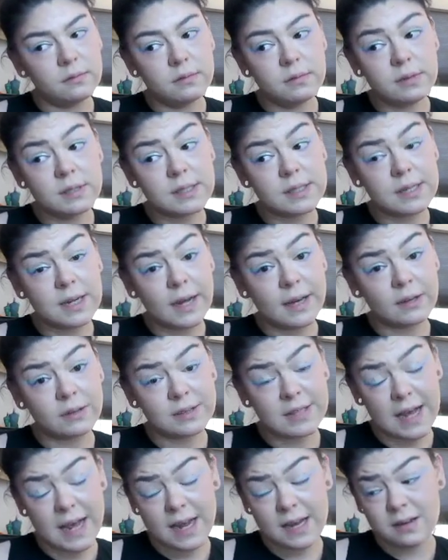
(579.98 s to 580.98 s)
style
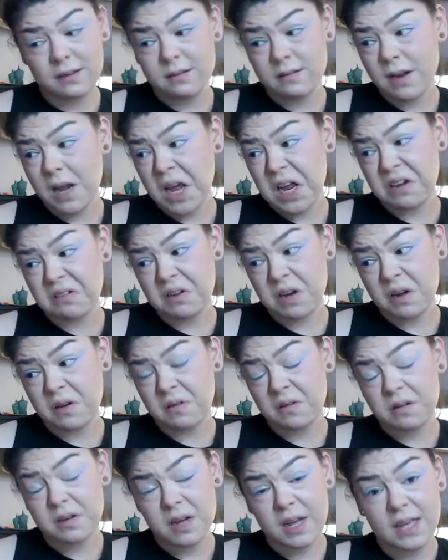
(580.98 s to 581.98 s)
10. I don't know.
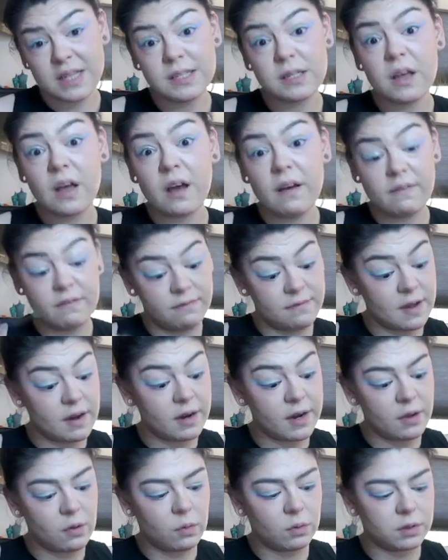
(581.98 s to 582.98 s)
It's
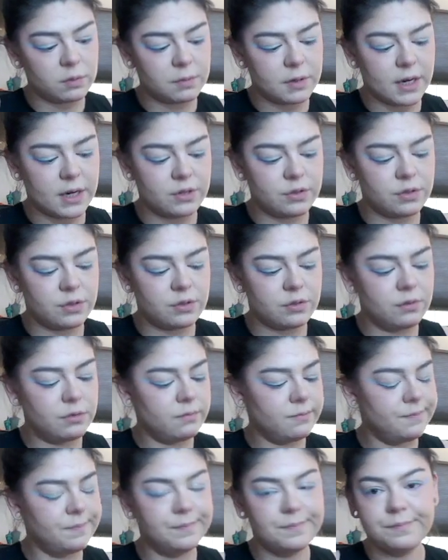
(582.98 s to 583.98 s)
very old brush
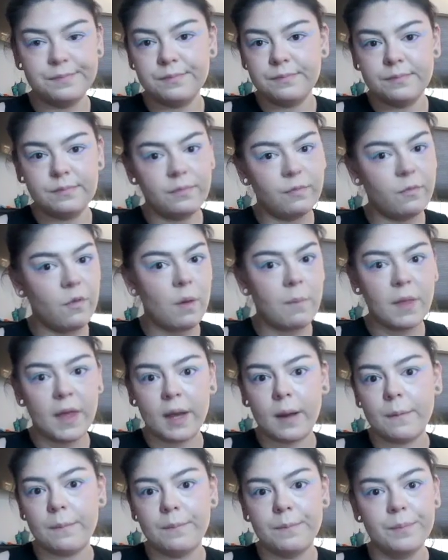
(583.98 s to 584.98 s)
from like
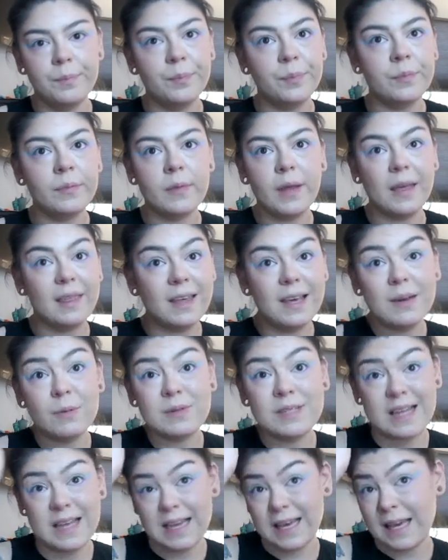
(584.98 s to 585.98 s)
I think it
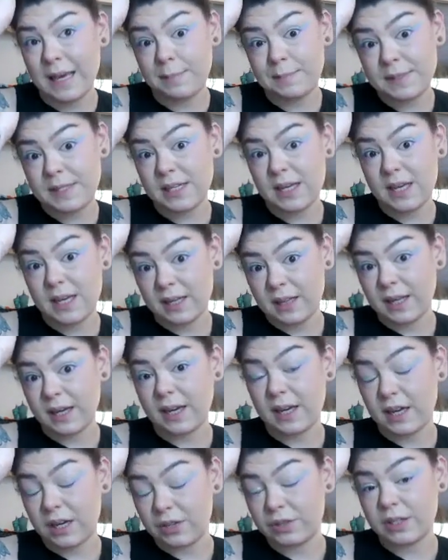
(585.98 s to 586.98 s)
was Ipsy, like
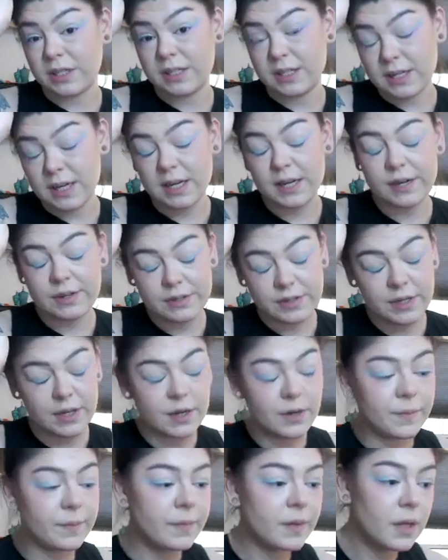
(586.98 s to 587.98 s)
110 years
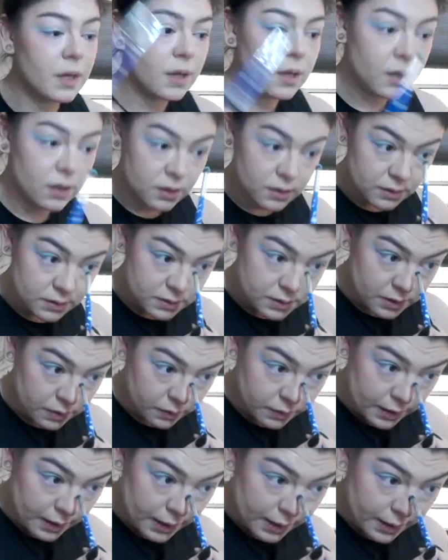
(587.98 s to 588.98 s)
ago.
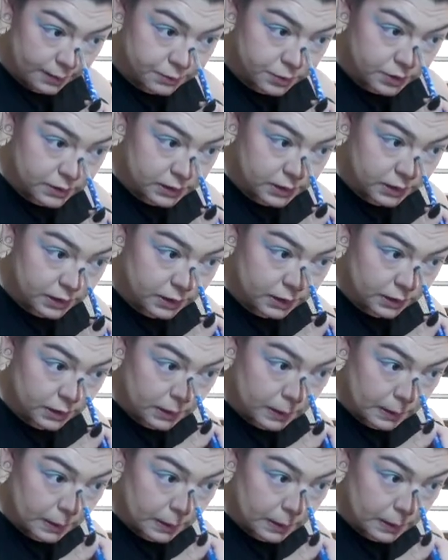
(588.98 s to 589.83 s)
So I'm just gonna